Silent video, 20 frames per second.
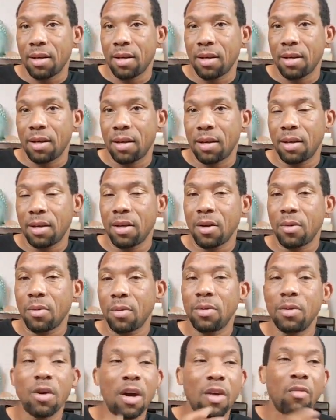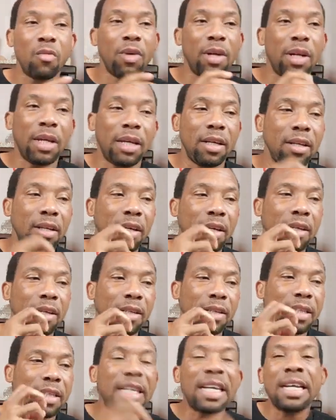not really
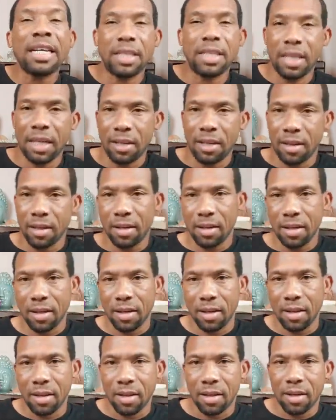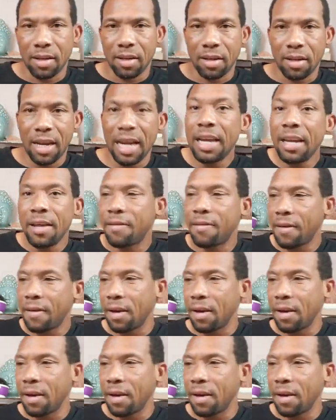changing anything.